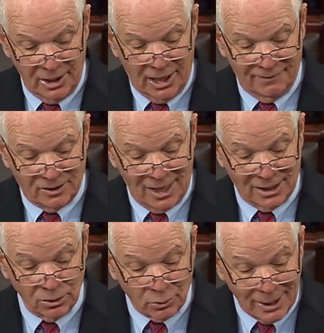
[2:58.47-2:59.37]
have
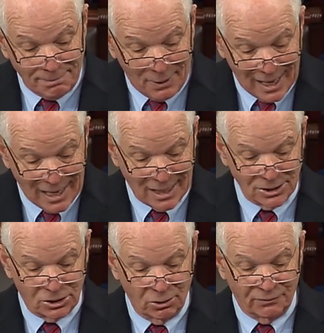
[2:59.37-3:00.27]
taken great
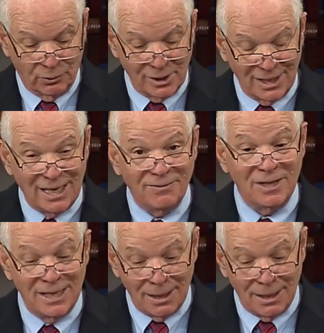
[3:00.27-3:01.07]
pains to avoid even the